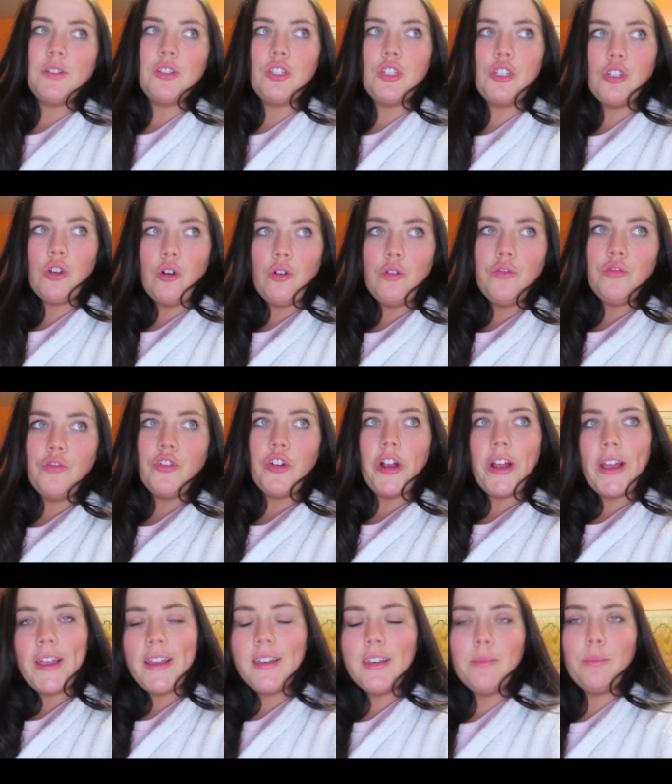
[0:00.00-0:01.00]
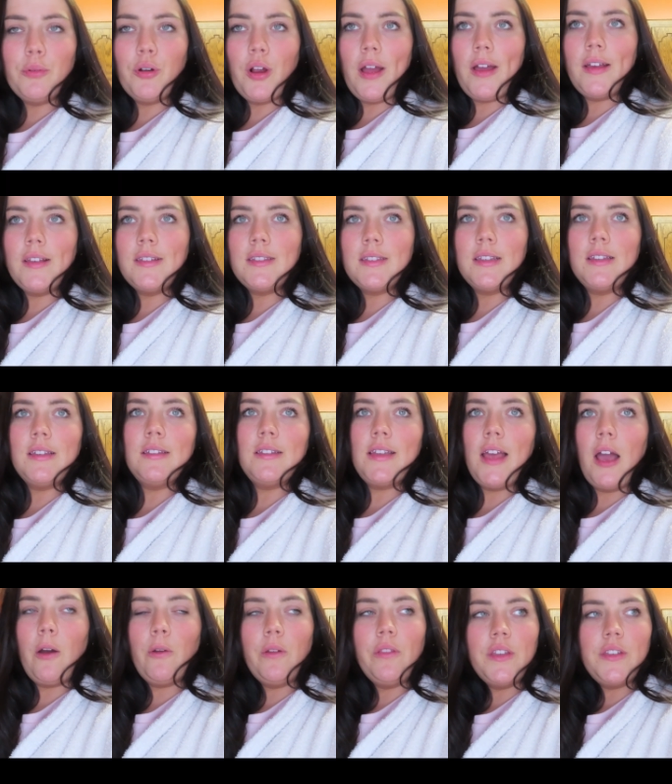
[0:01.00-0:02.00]
been so freaking depressed and
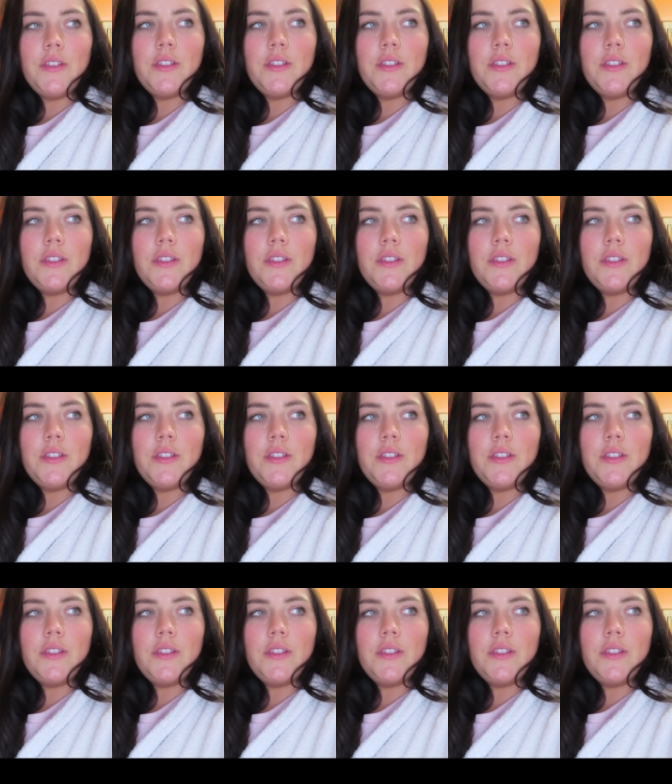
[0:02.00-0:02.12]
down in the